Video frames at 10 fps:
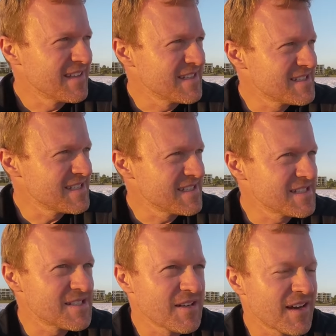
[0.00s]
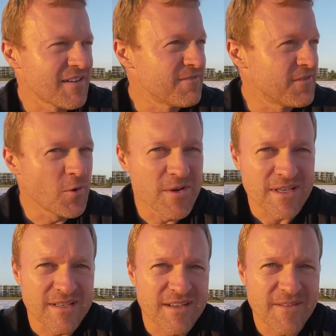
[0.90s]
This is uh,
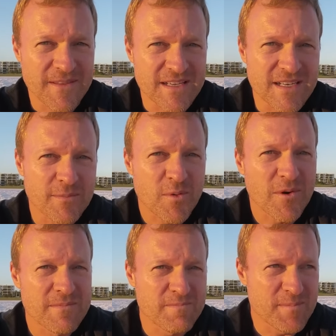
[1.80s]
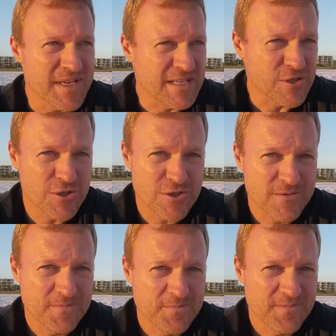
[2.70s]
voted the number one beach
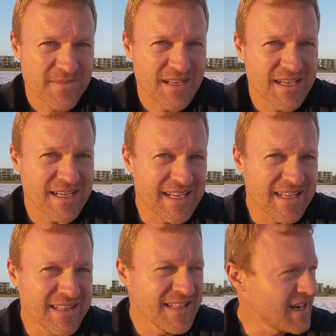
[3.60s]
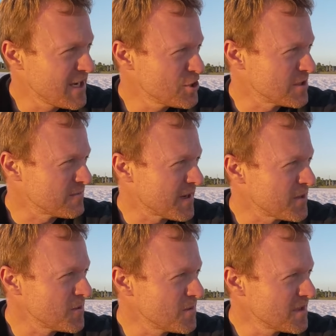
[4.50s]
in the nation by
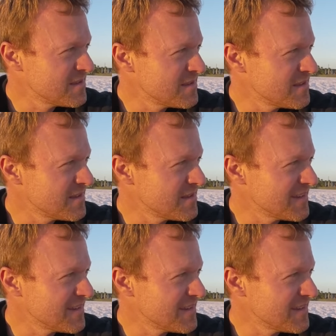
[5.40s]
who? Everybody.